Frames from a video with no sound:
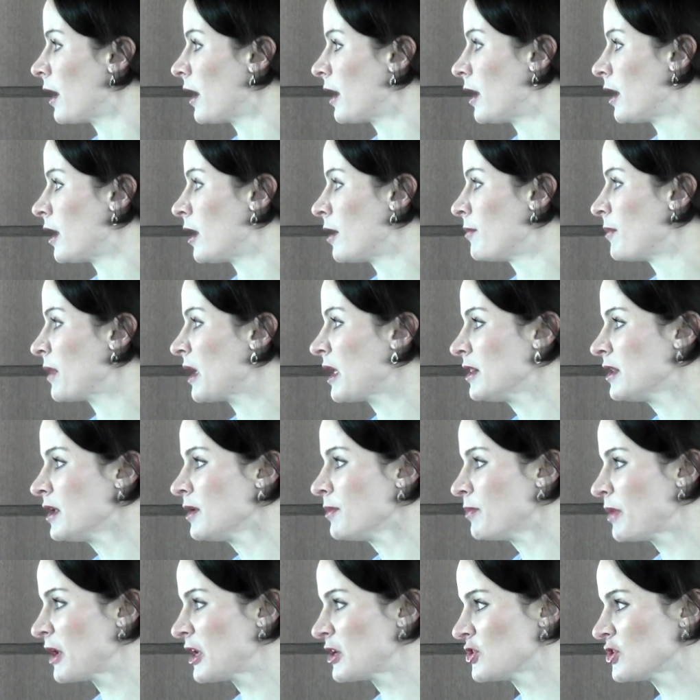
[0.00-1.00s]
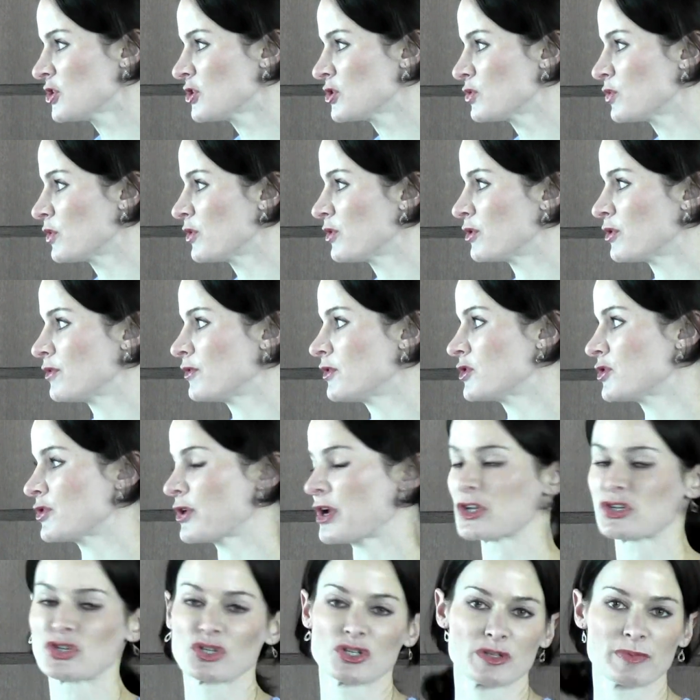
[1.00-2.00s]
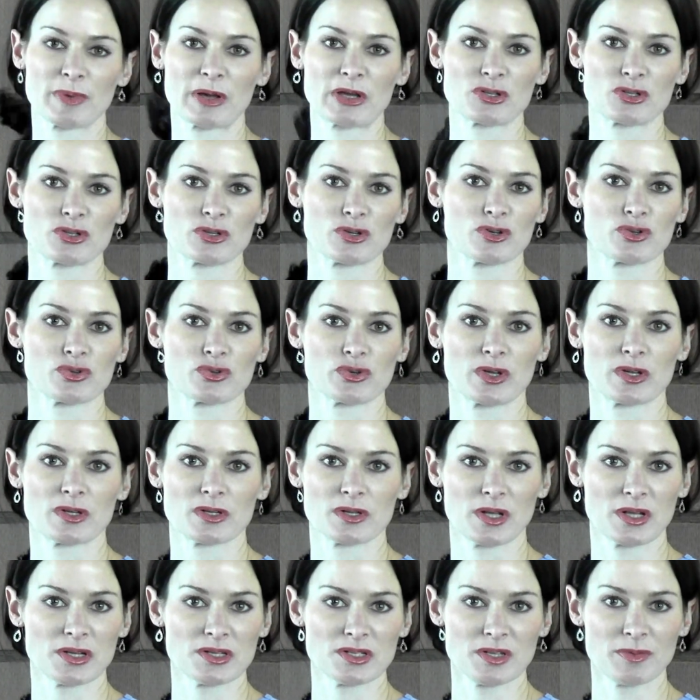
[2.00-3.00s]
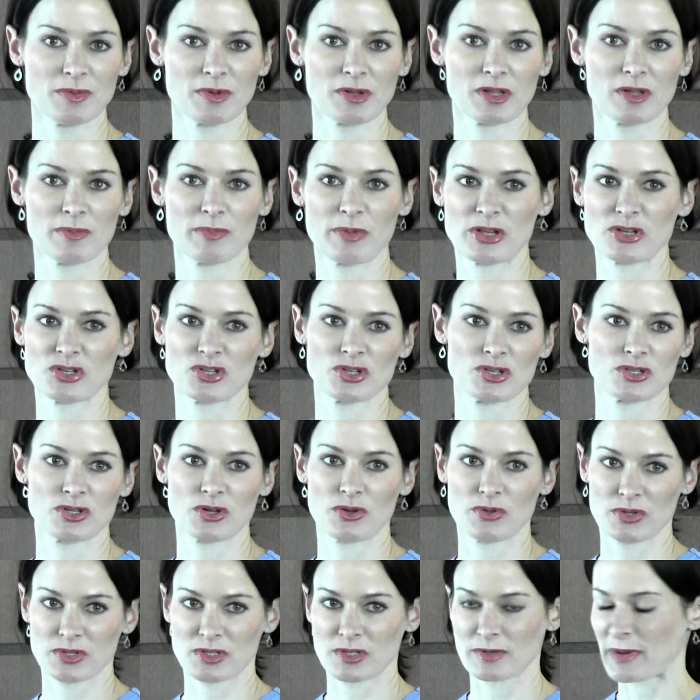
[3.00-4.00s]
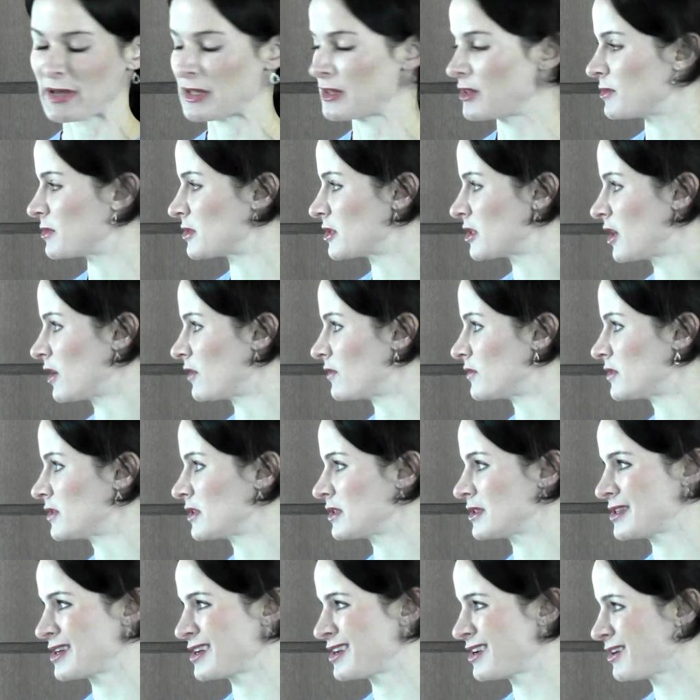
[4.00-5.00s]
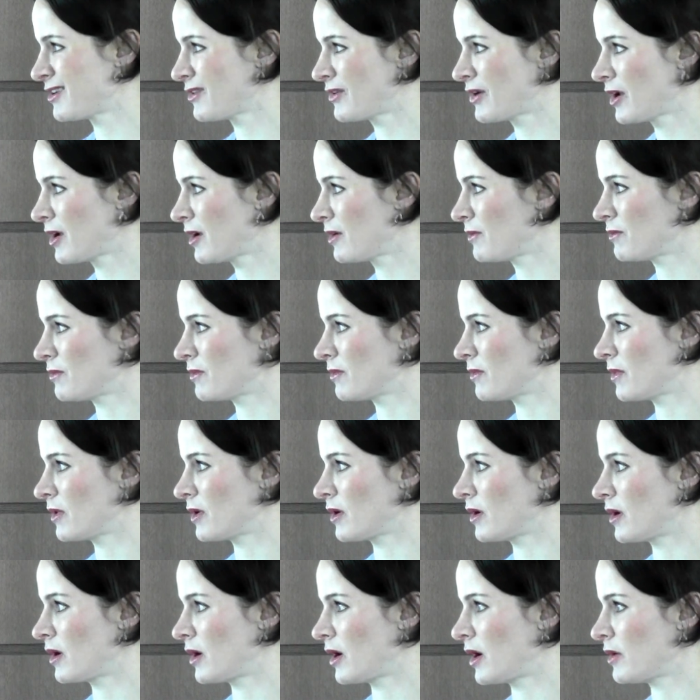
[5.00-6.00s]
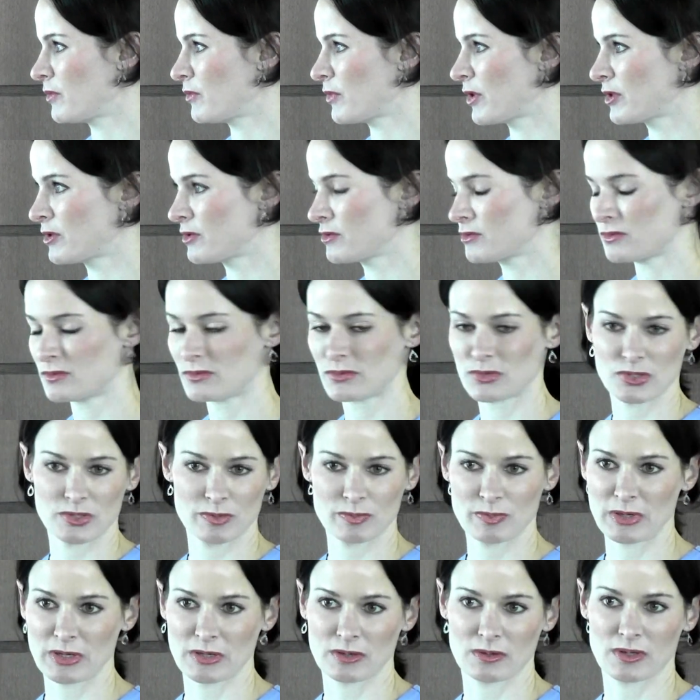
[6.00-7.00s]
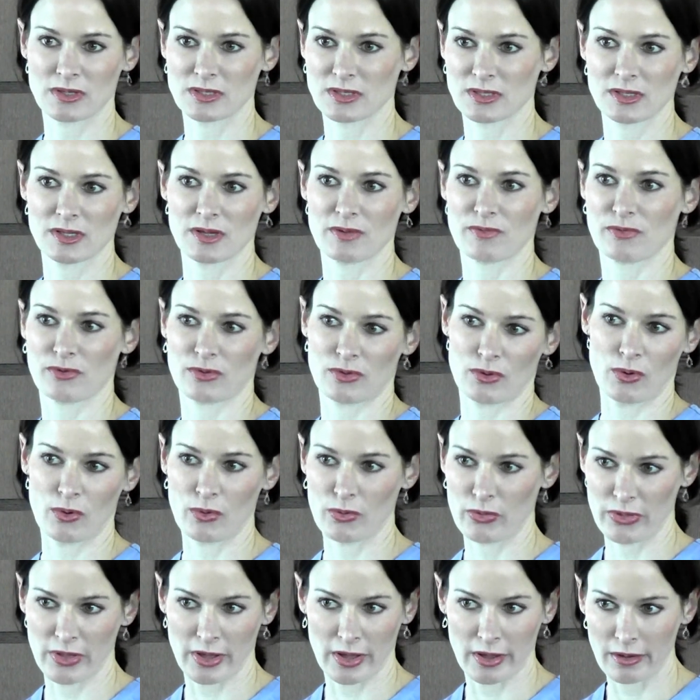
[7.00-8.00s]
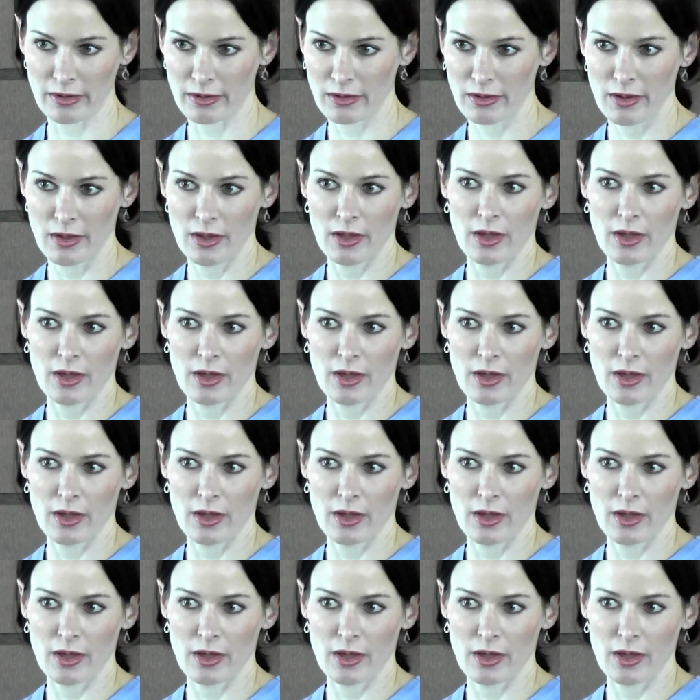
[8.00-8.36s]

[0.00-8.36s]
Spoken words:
And then patients who are nervous or anxious about surgery, and typically patients know this about themselves. They say, you know, I'd rather just be asleep for the whole thing.